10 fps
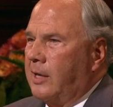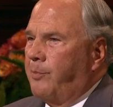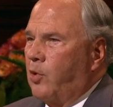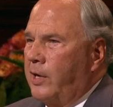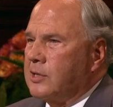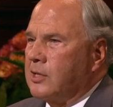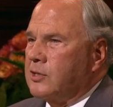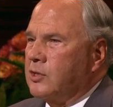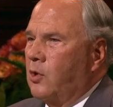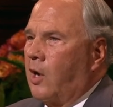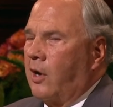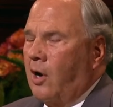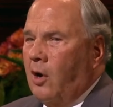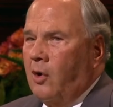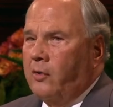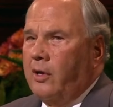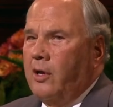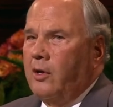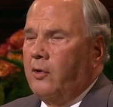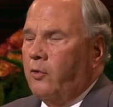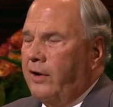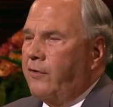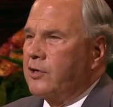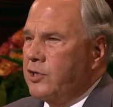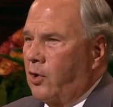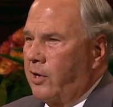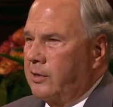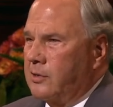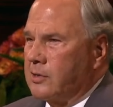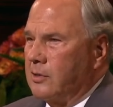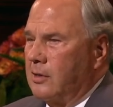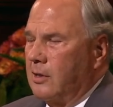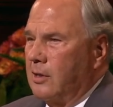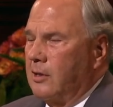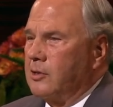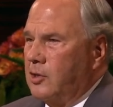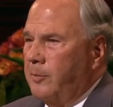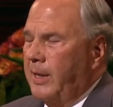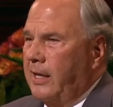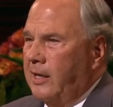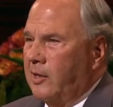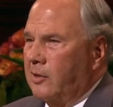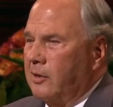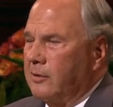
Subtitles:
points us to our own River Jordans to be healed.